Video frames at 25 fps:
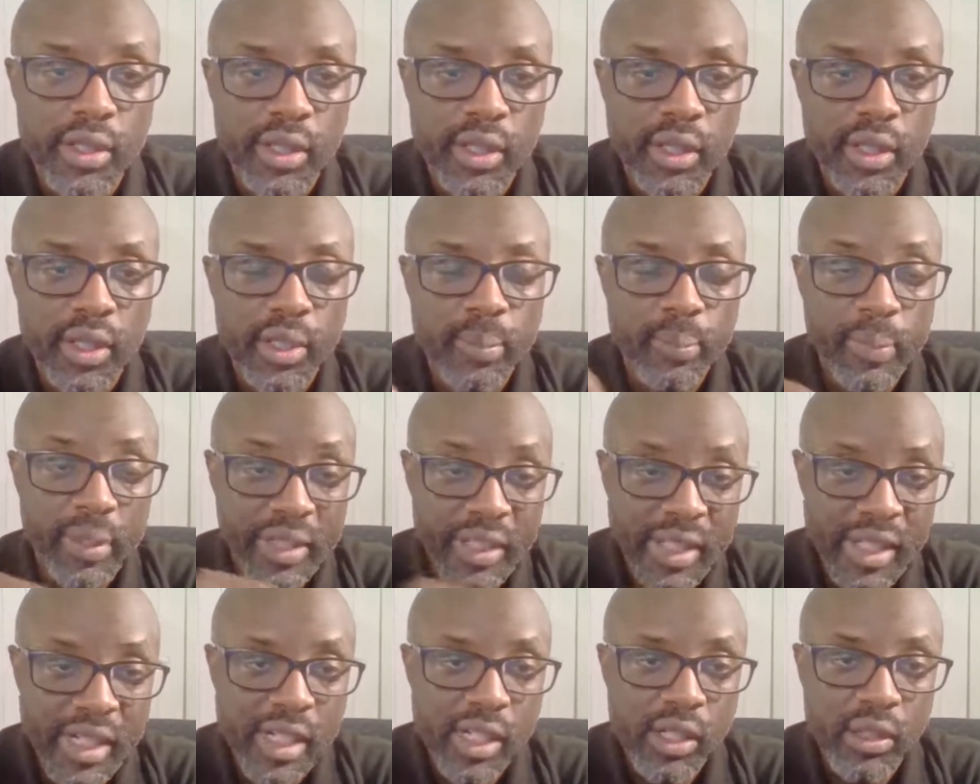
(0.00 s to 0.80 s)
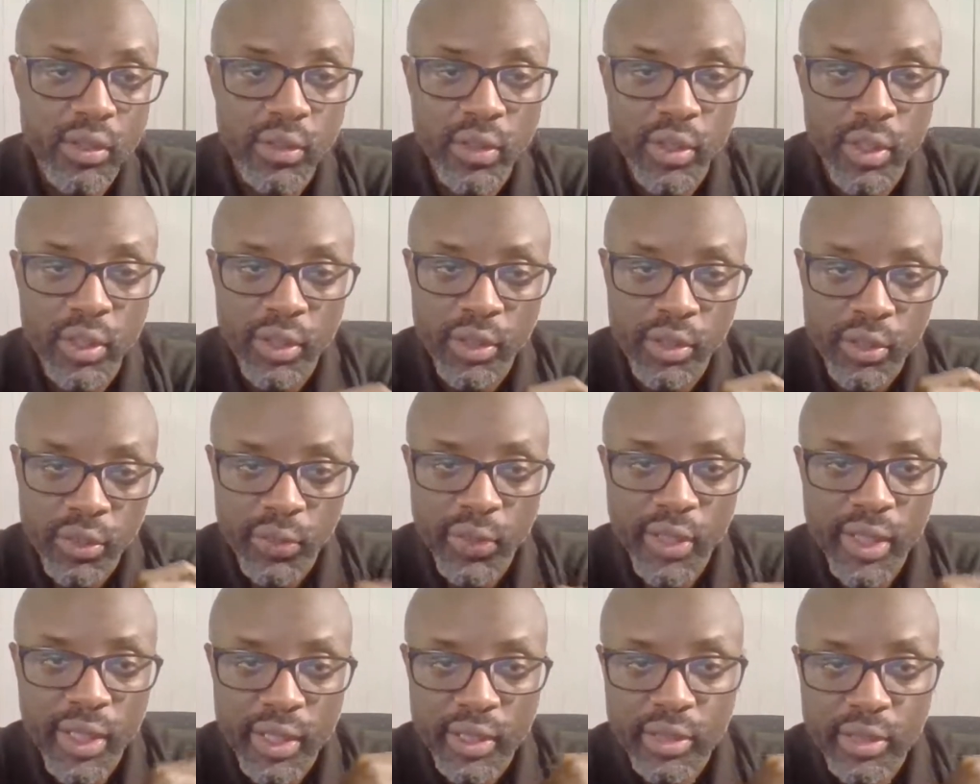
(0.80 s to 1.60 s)
But now
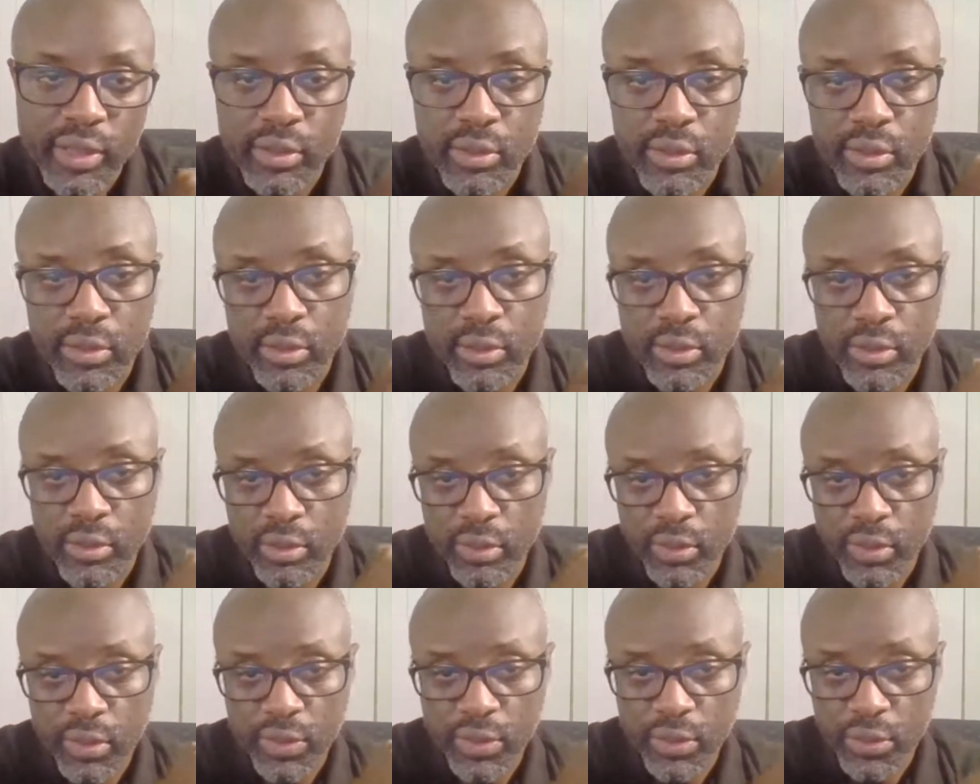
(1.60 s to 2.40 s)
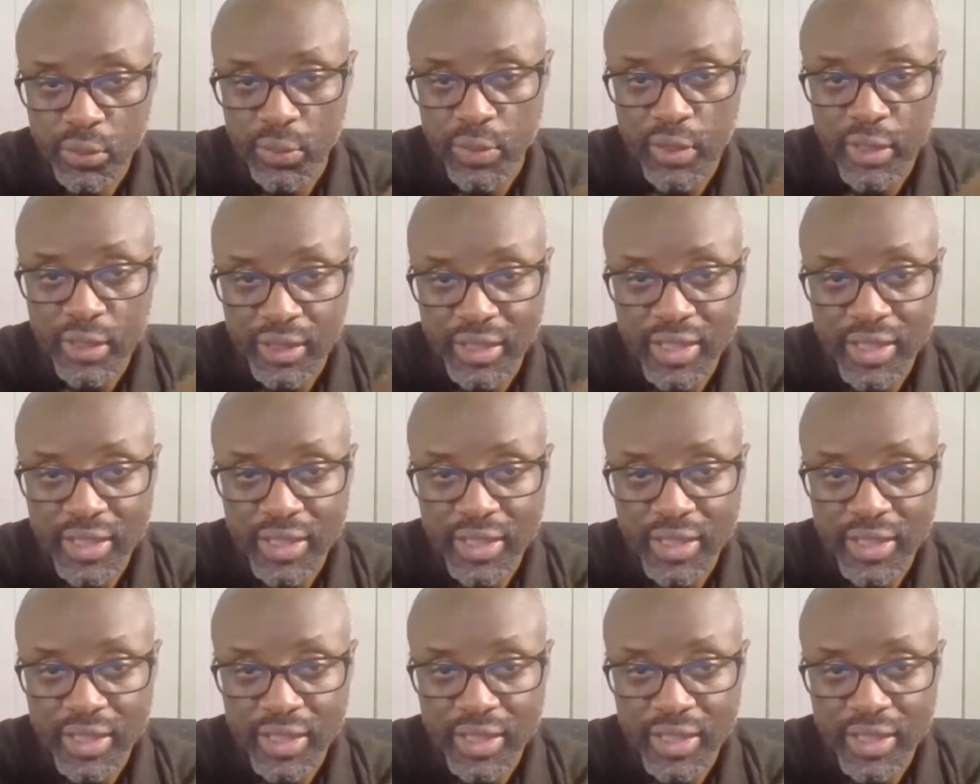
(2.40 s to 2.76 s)
you get to do the